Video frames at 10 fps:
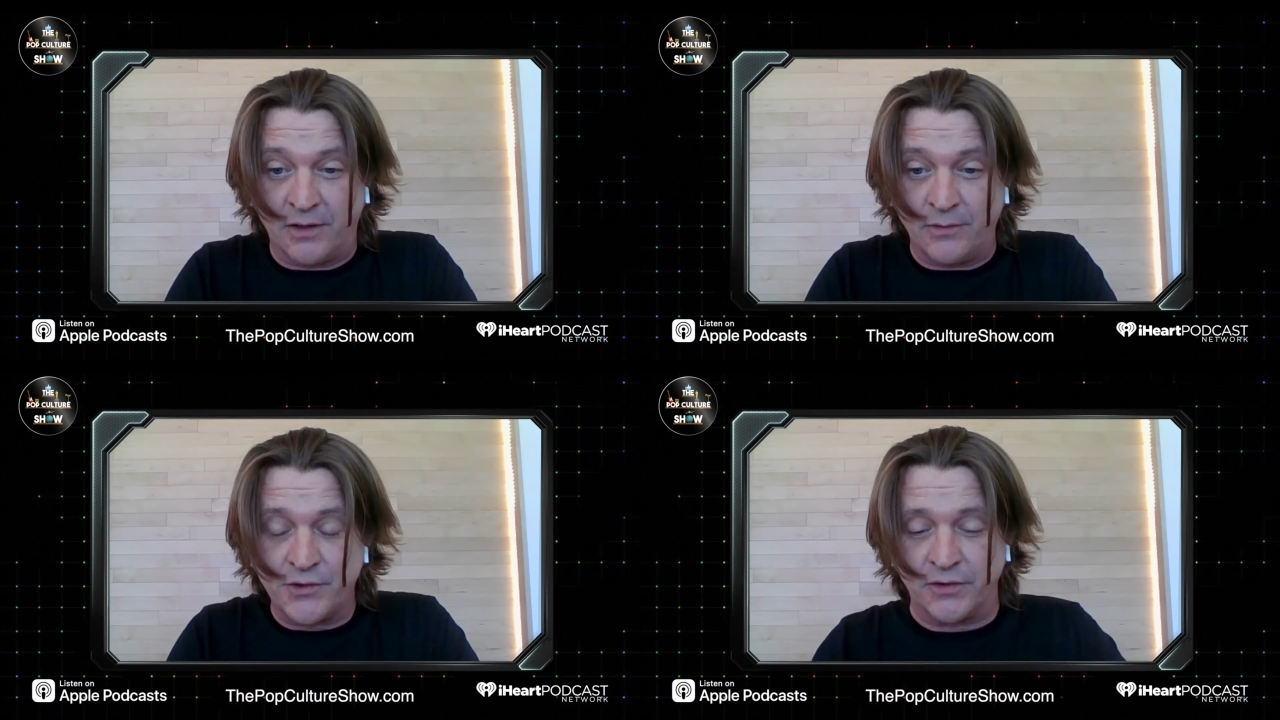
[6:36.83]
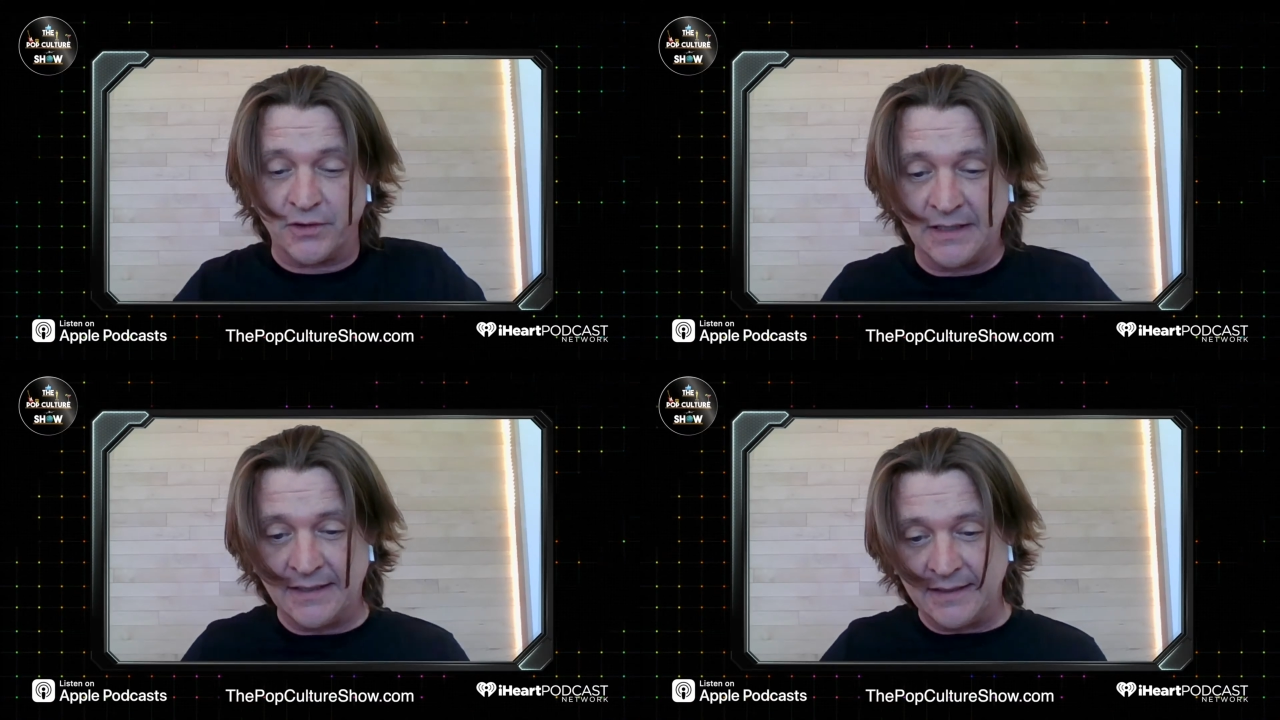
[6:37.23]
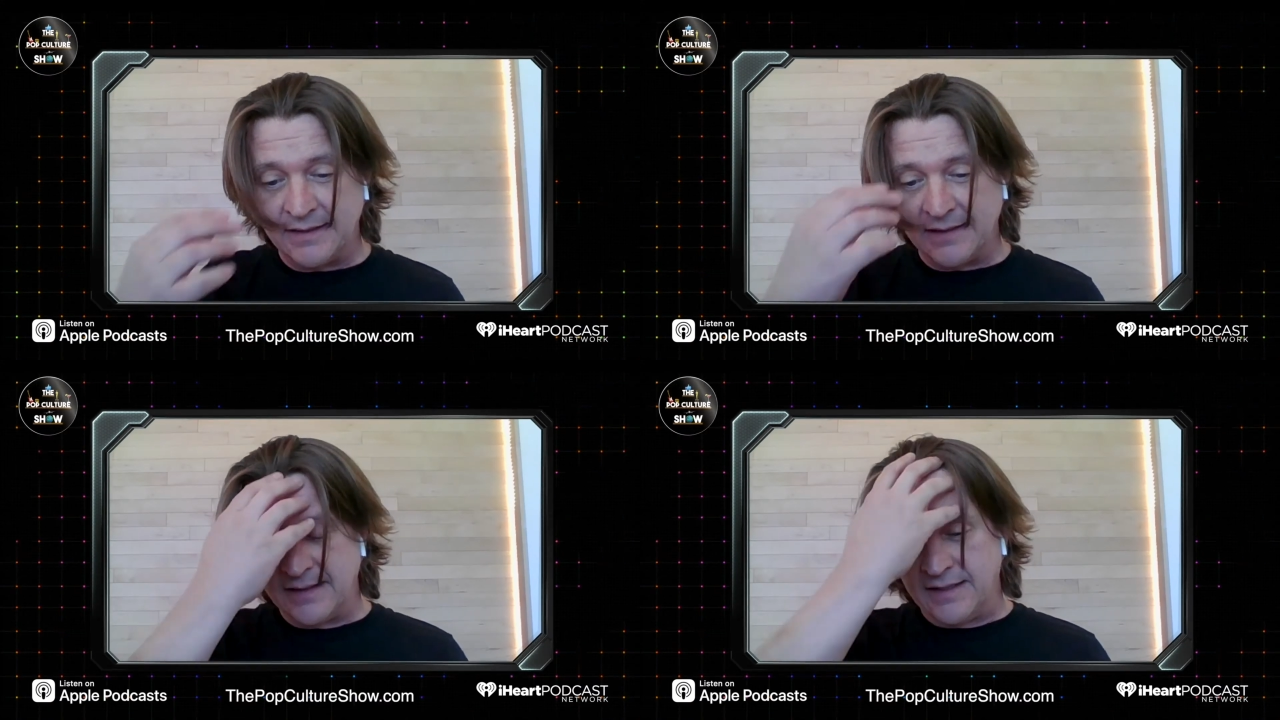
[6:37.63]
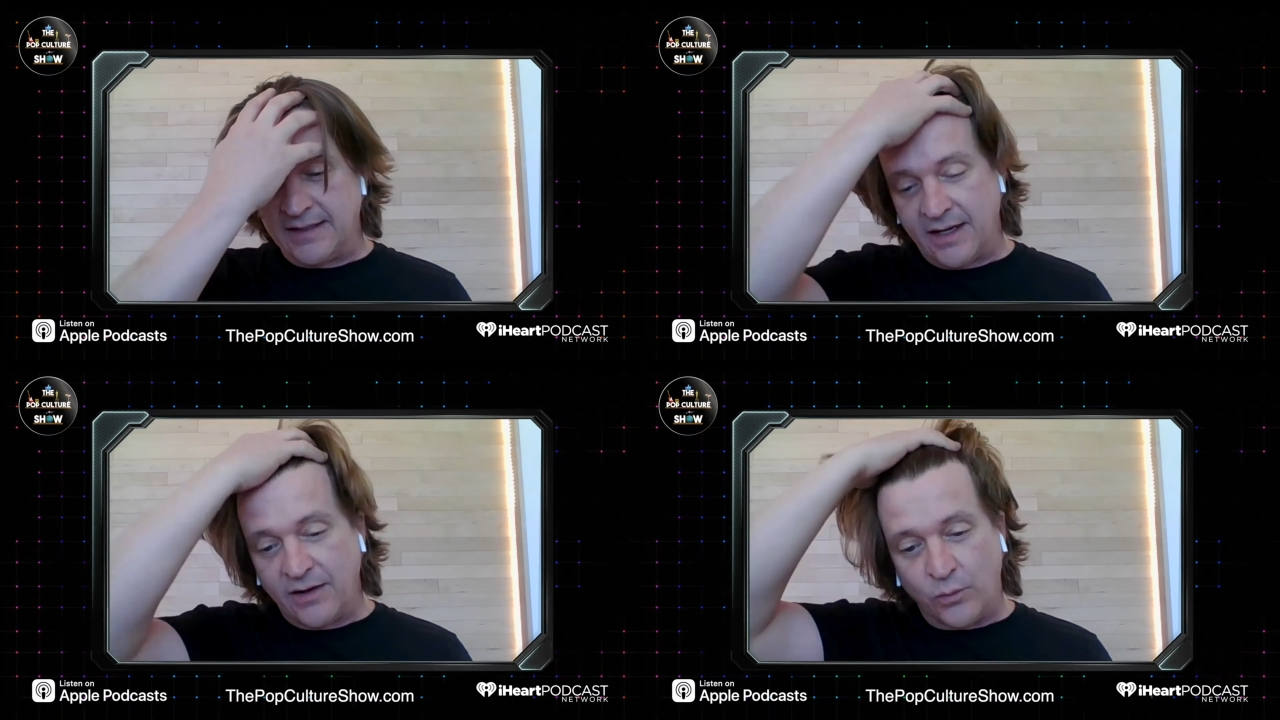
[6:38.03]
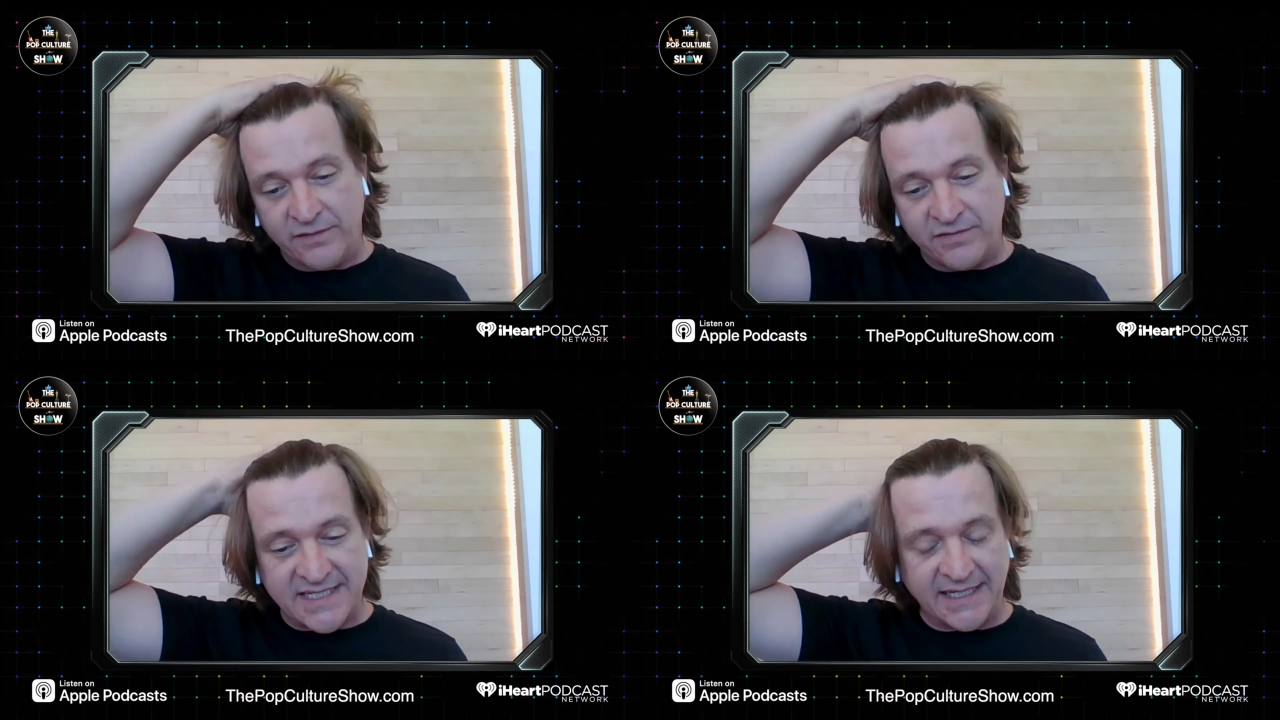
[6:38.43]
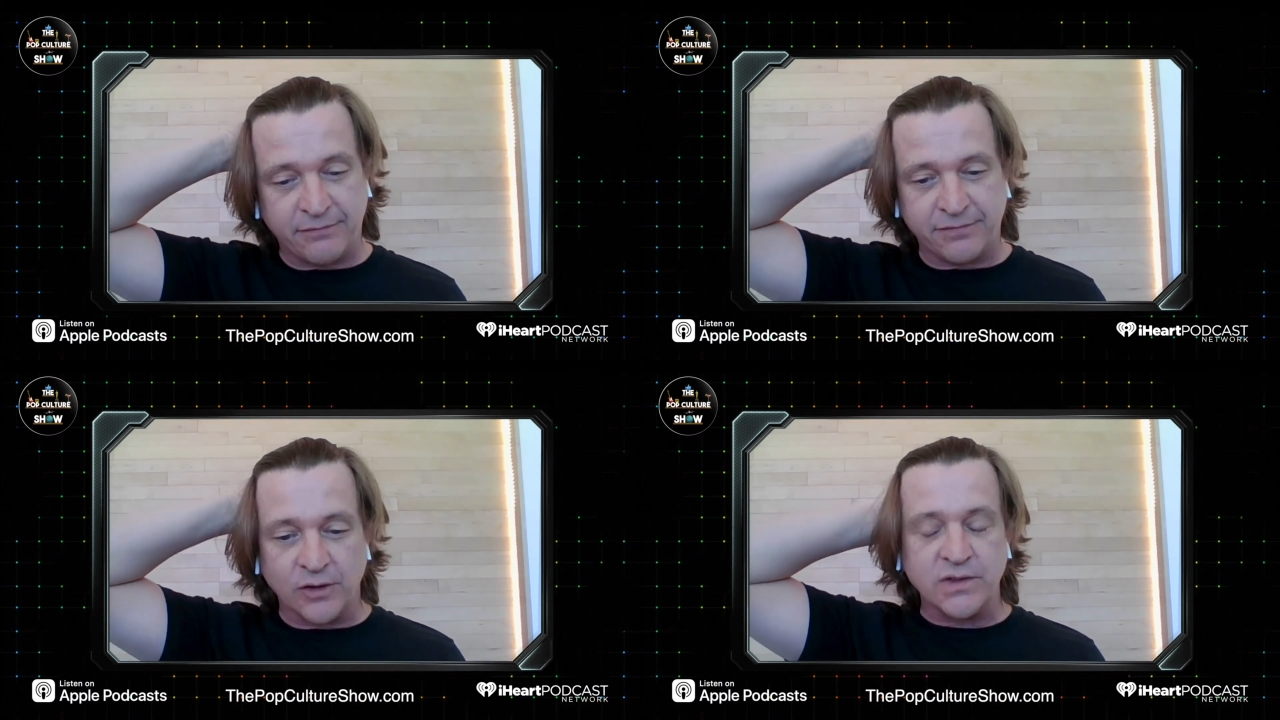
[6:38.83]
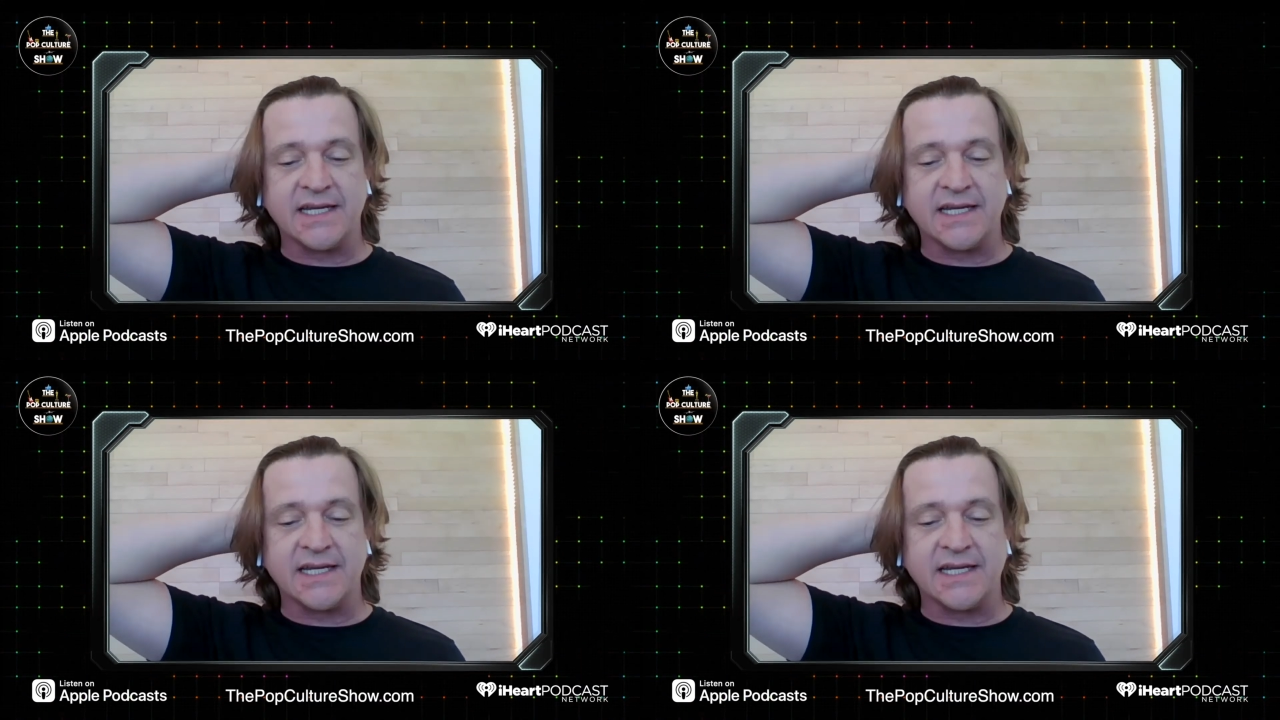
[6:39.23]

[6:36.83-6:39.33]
culture, we've seen float